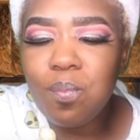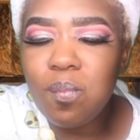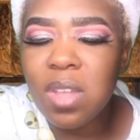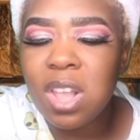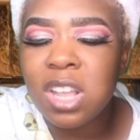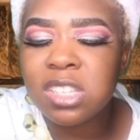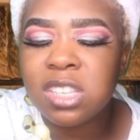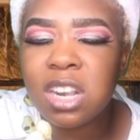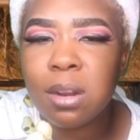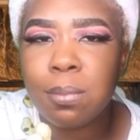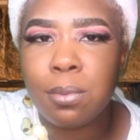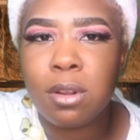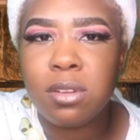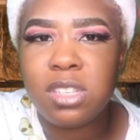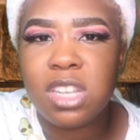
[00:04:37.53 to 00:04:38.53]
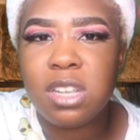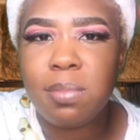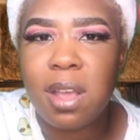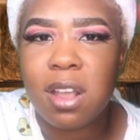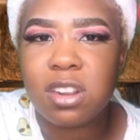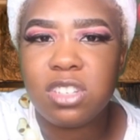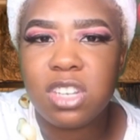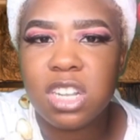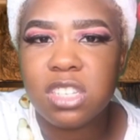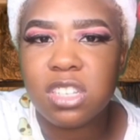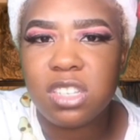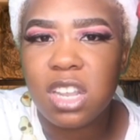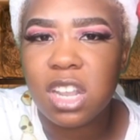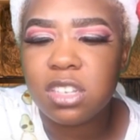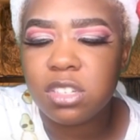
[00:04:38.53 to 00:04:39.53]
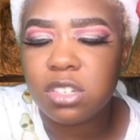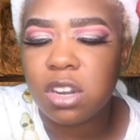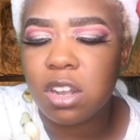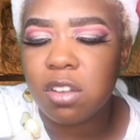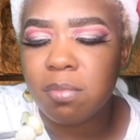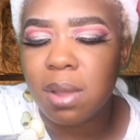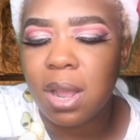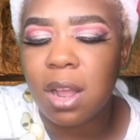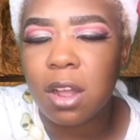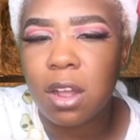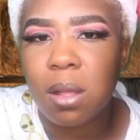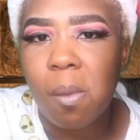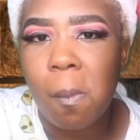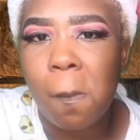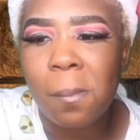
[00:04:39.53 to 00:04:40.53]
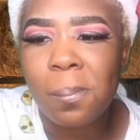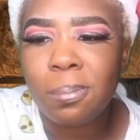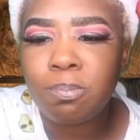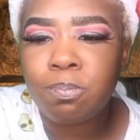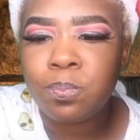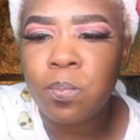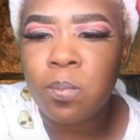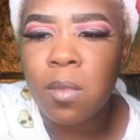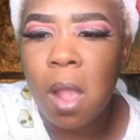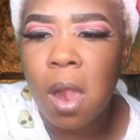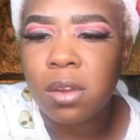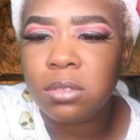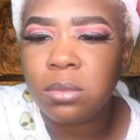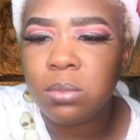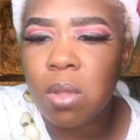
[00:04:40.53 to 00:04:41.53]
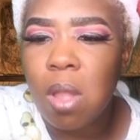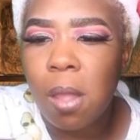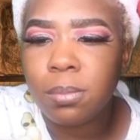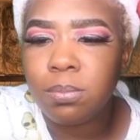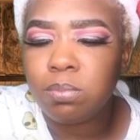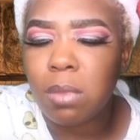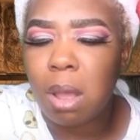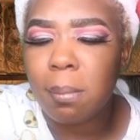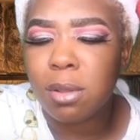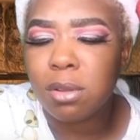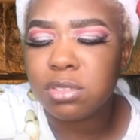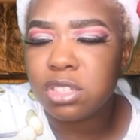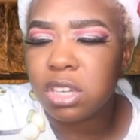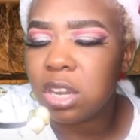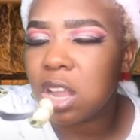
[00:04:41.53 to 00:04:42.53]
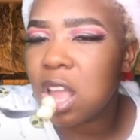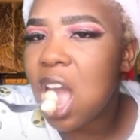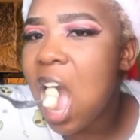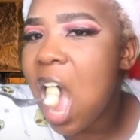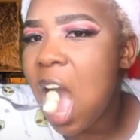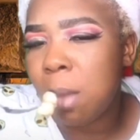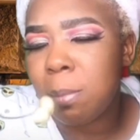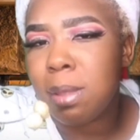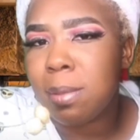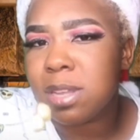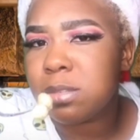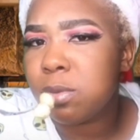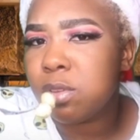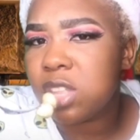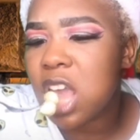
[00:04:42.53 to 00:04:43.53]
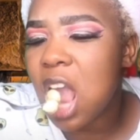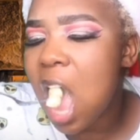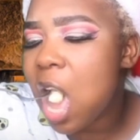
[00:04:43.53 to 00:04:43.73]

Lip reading: It's like the protein powder changed the texture of my my milkshake. I mean my smoothie.